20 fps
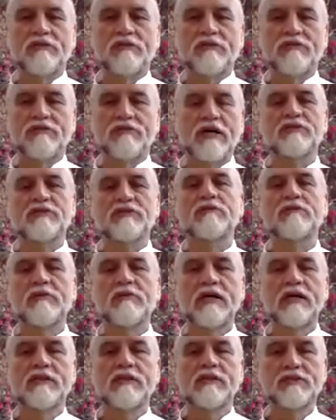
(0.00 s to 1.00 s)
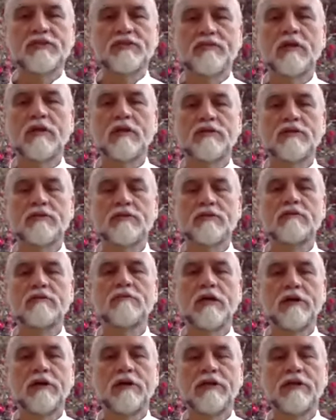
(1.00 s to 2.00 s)
1,000 miles from
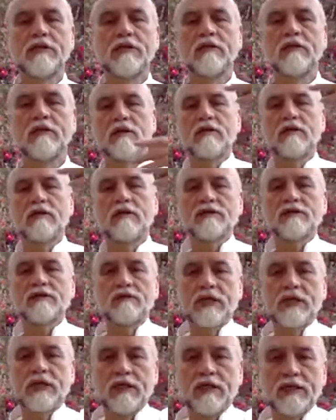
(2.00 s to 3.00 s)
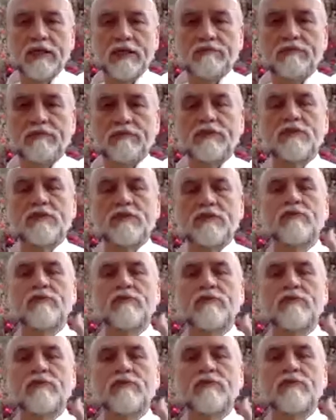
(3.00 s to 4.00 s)
Kanyakumari all the way up to
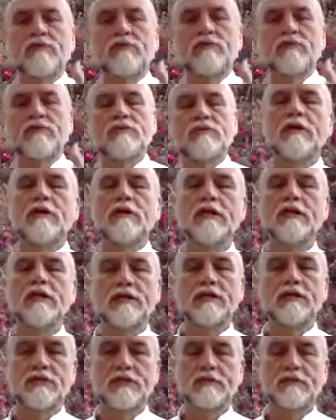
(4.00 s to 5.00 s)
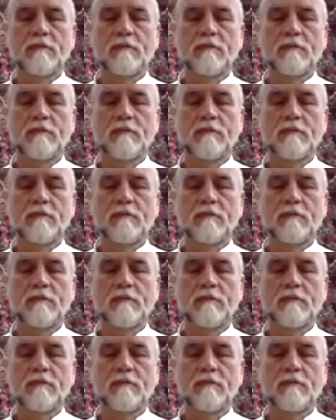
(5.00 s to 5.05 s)
the Himalayas.